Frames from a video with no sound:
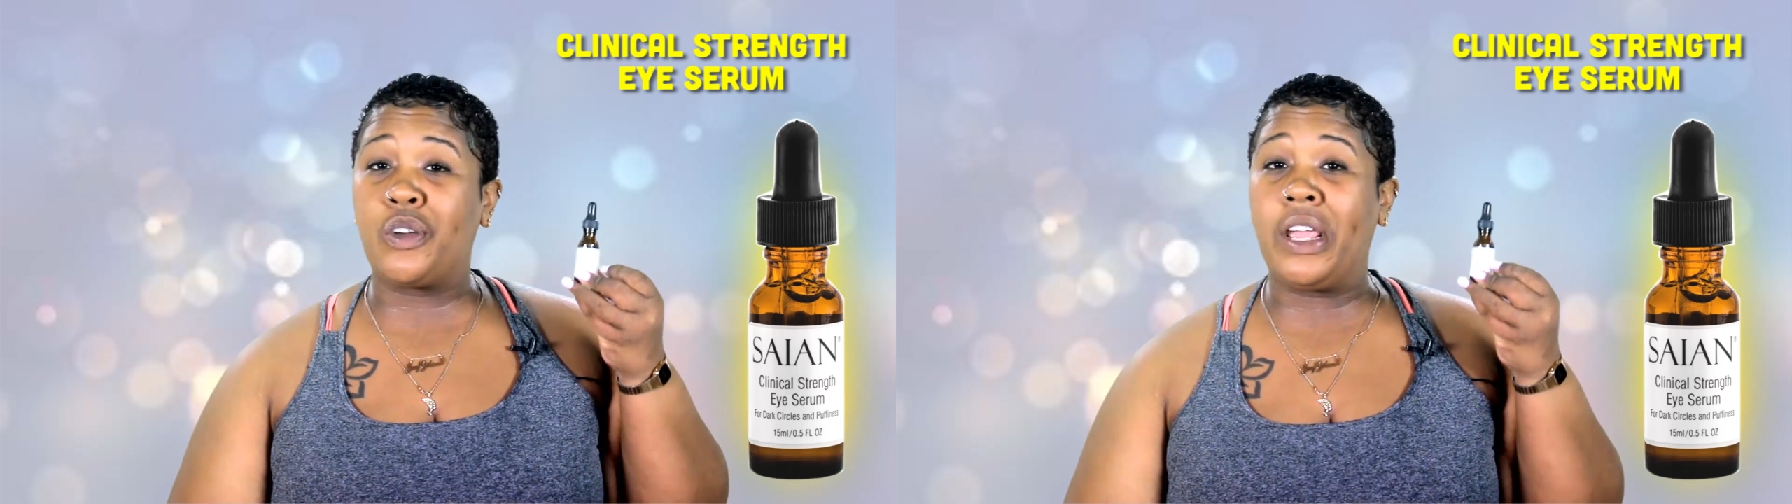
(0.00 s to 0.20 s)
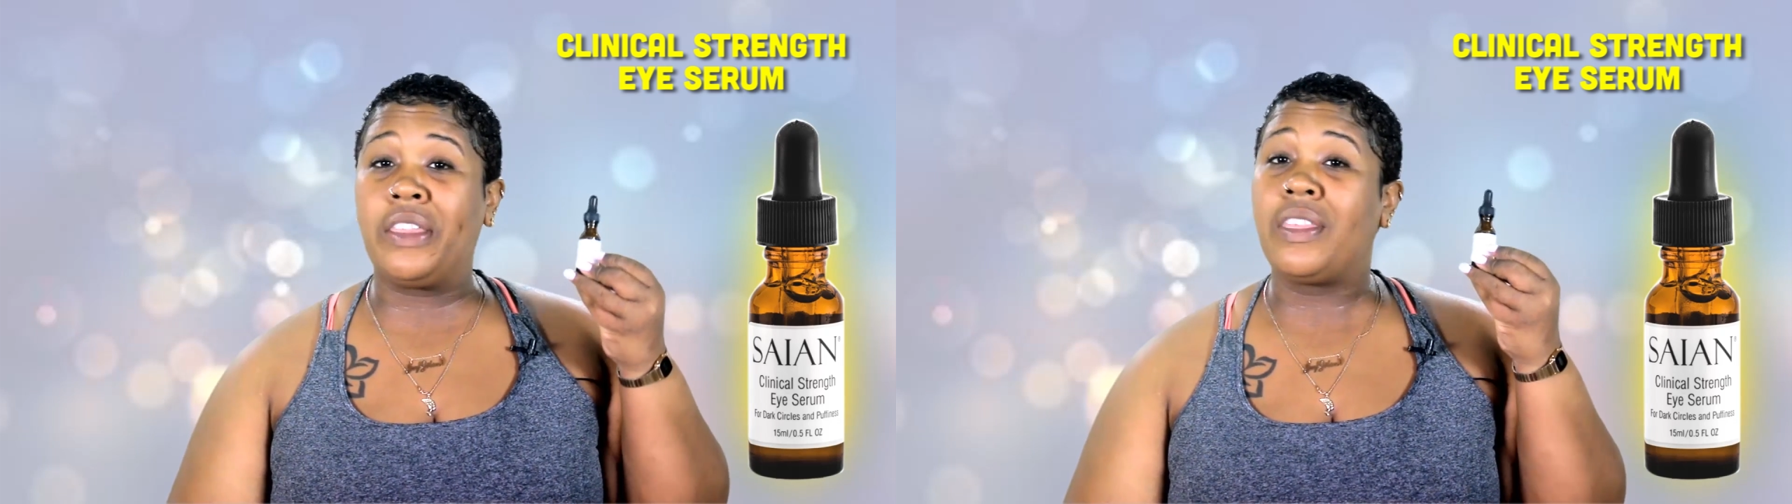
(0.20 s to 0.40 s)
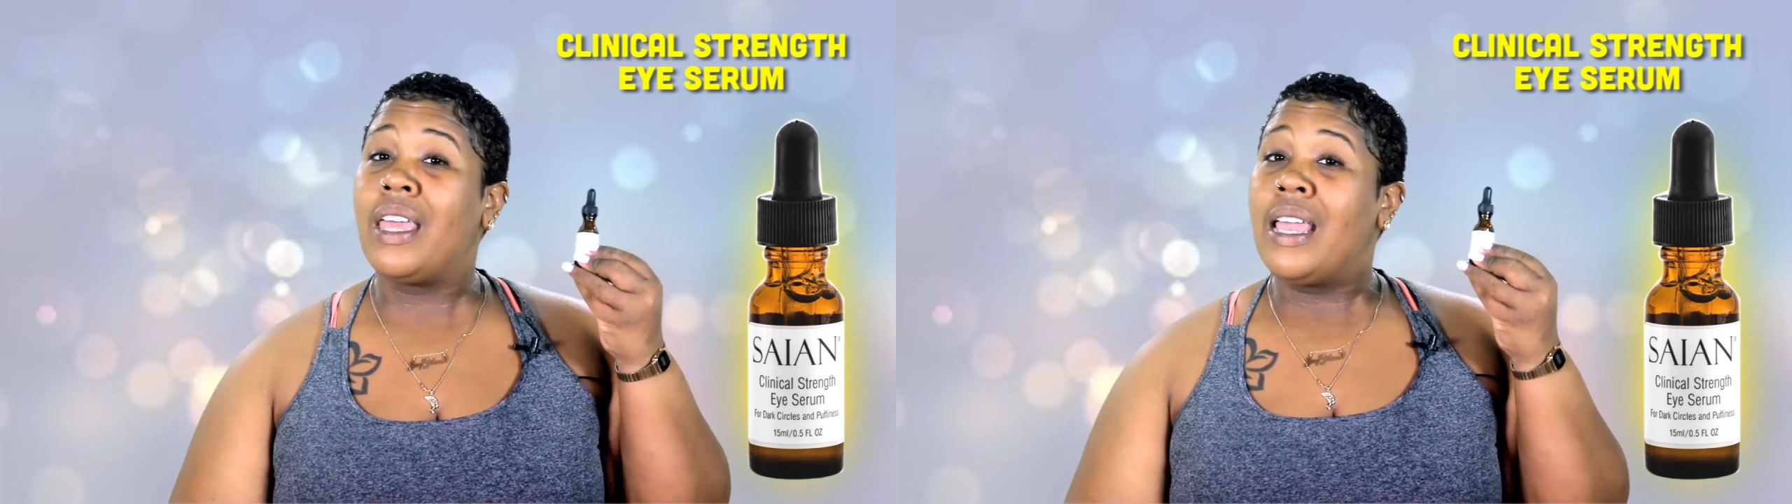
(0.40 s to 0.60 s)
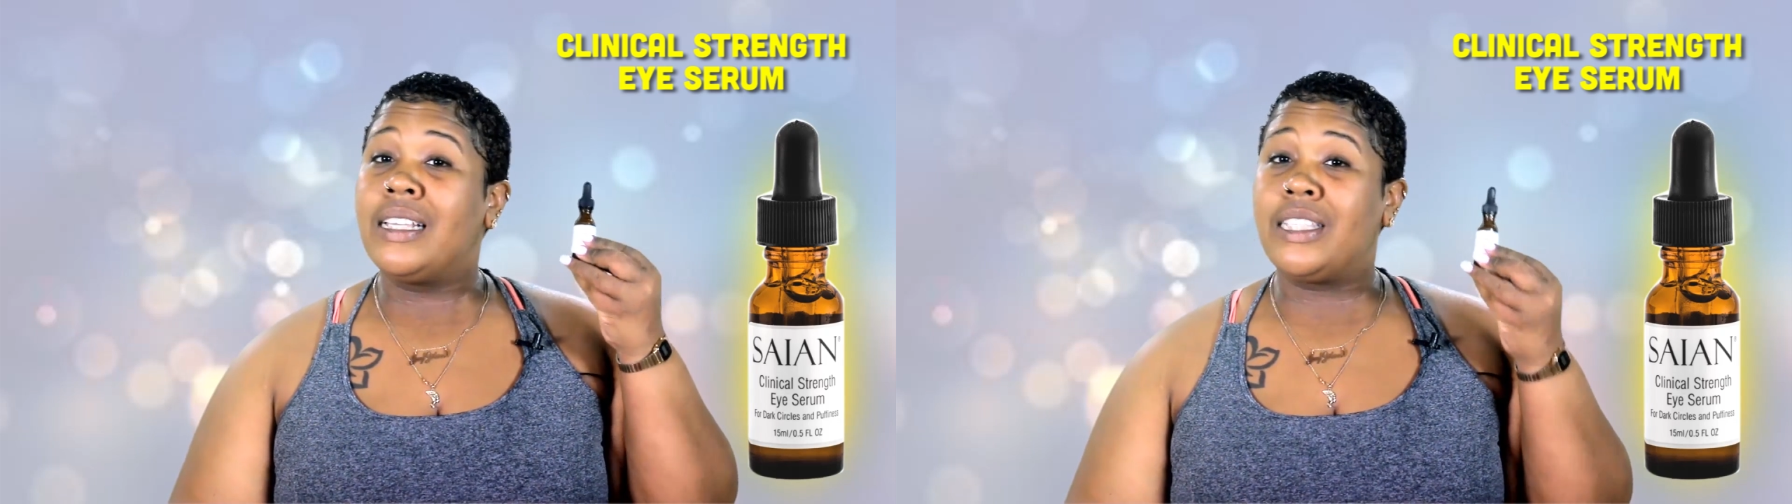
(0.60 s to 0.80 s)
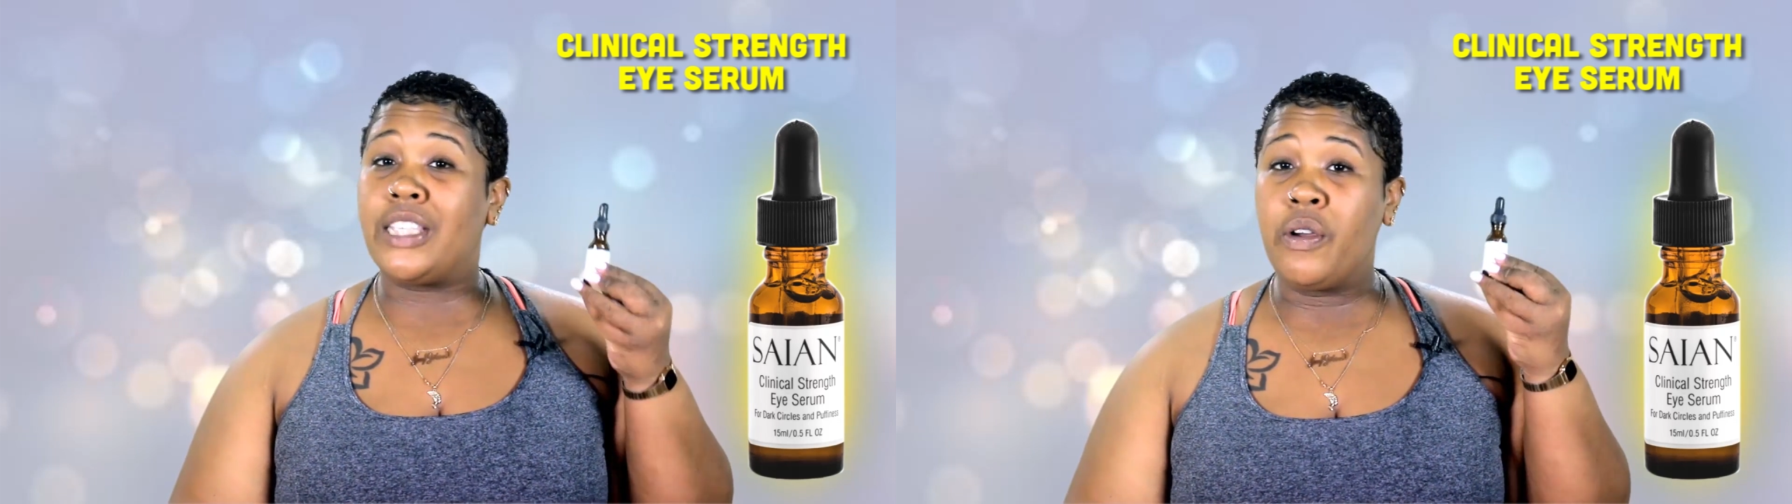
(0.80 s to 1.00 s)
Strength
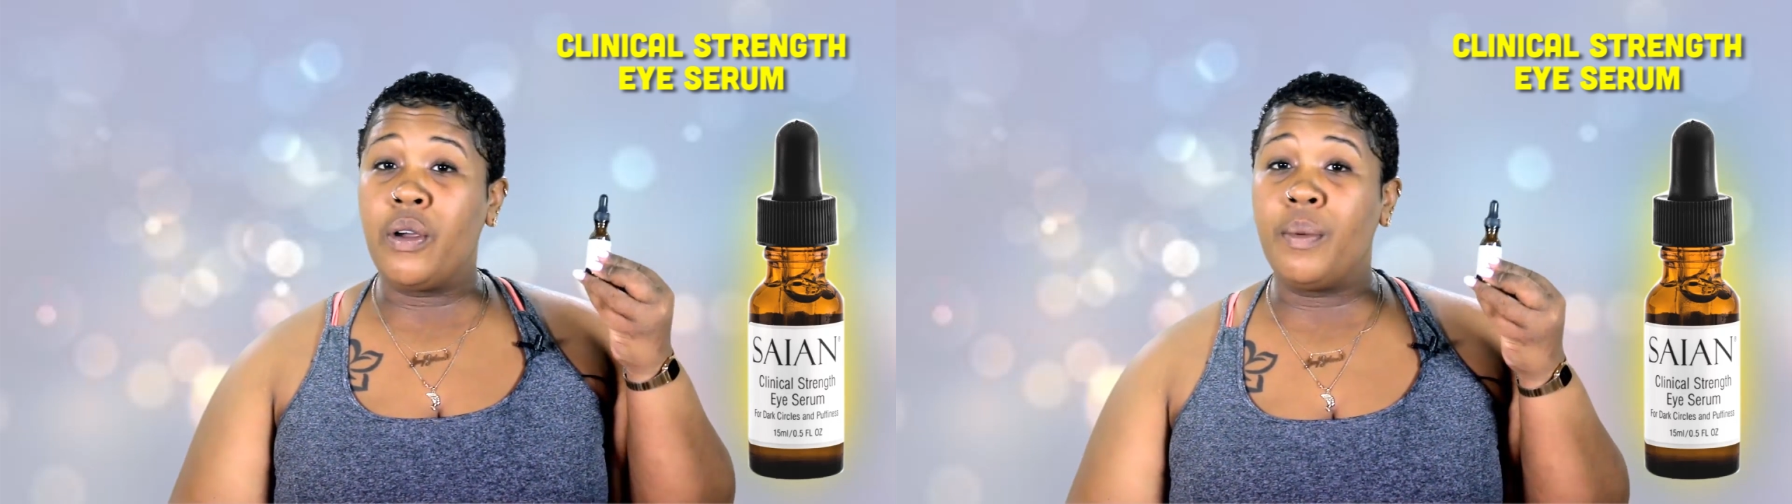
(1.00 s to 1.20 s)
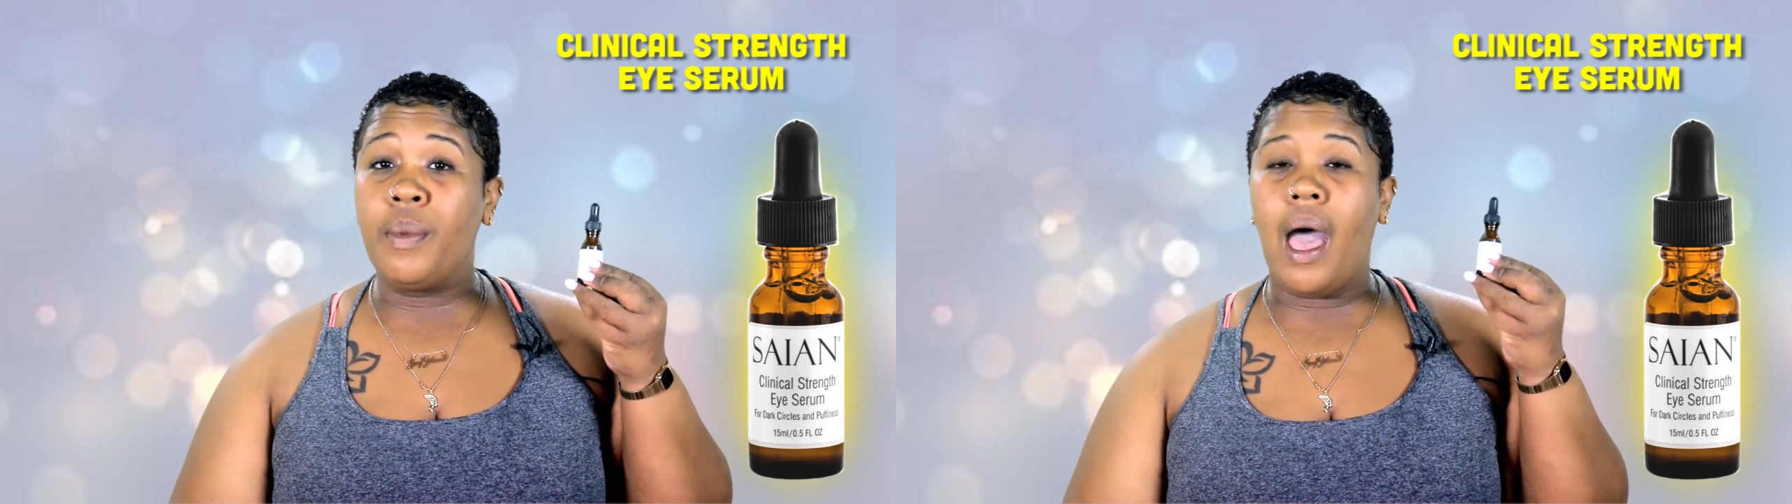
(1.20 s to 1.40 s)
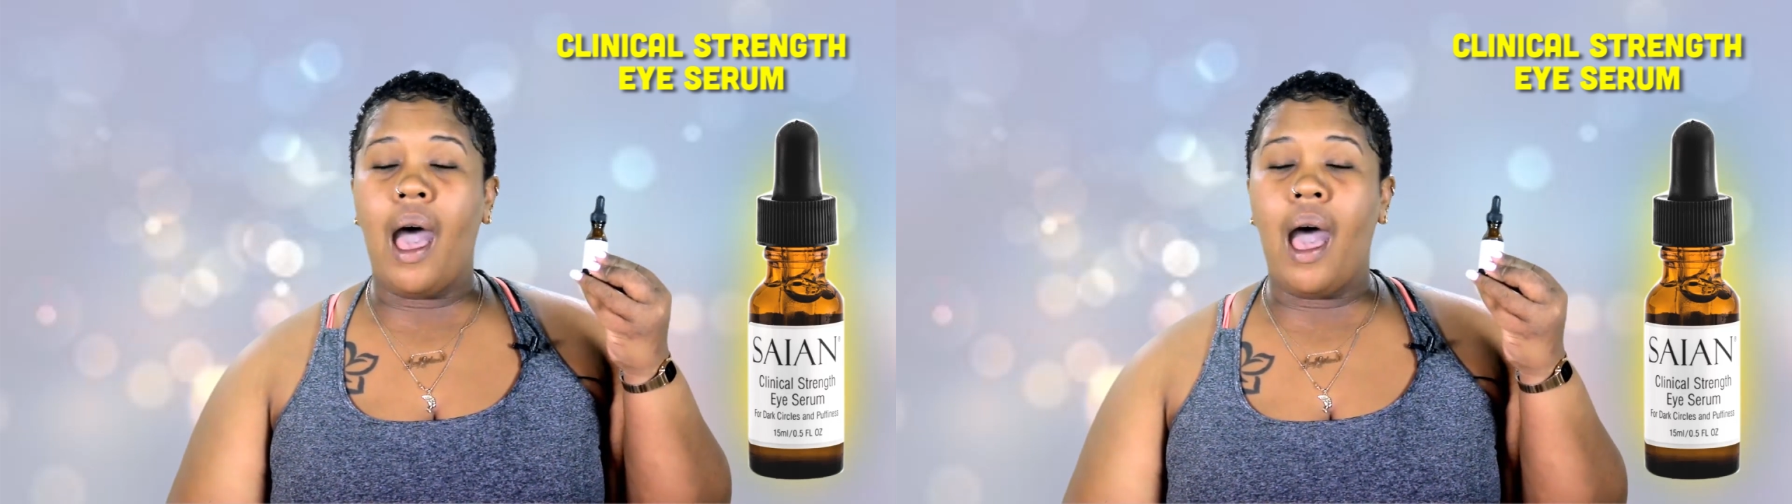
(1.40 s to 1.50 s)
Serum